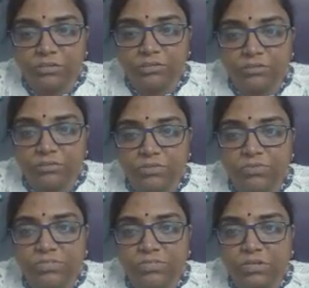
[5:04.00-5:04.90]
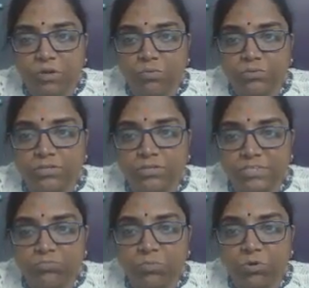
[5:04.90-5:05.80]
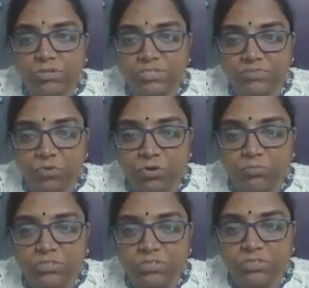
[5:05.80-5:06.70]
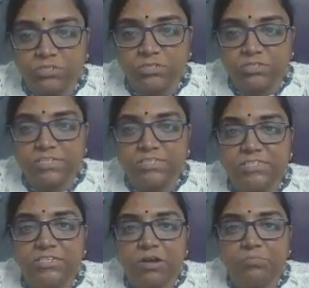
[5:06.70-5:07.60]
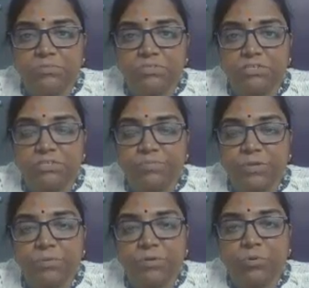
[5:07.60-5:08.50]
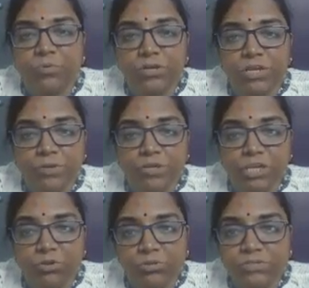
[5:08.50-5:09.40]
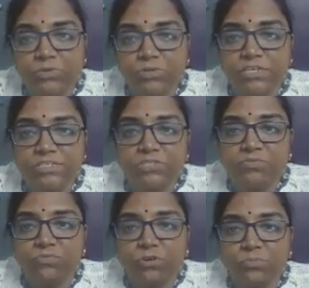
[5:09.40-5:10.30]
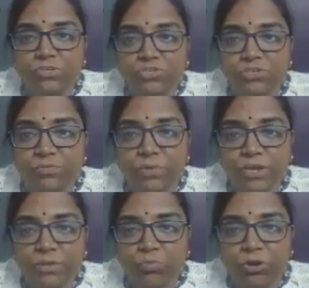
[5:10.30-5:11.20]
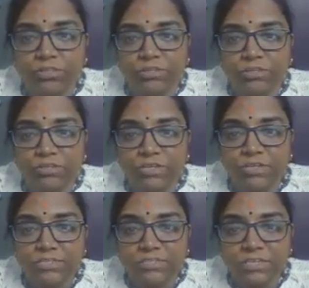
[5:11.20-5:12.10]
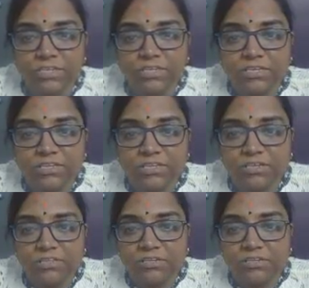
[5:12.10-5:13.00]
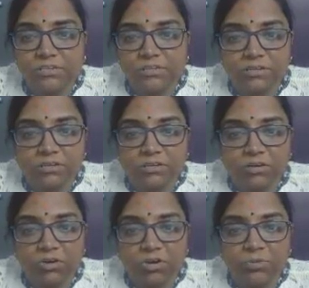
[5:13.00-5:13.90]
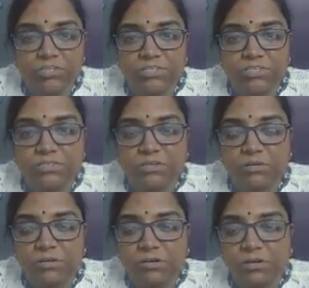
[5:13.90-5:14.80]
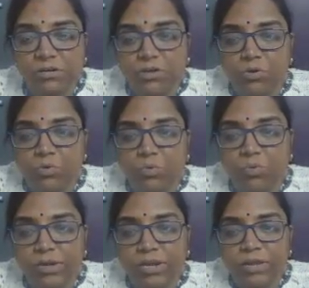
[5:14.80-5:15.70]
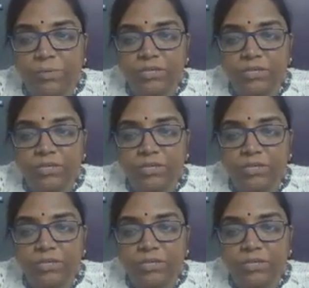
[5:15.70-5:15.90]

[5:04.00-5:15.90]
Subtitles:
So this is how the sigma bond is formed. Next comes pp overlapping can also lead to the formation of a pi bond. See here the orbitals overlapping,